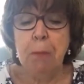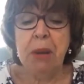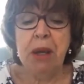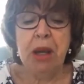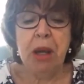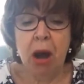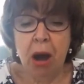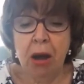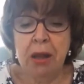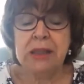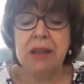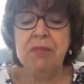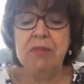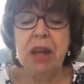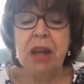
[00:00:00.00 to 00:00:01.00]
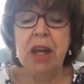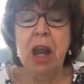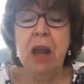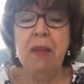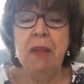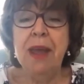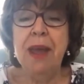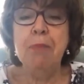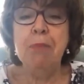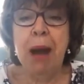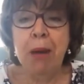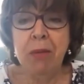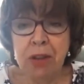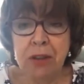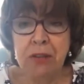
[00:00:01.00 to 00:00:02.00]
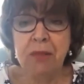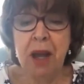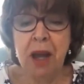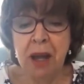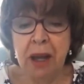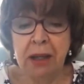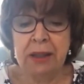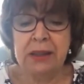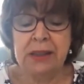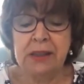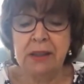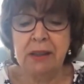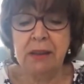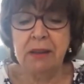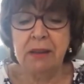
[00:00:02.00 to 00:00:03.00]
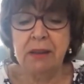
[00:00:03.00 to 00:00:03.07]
because of the amount of lies.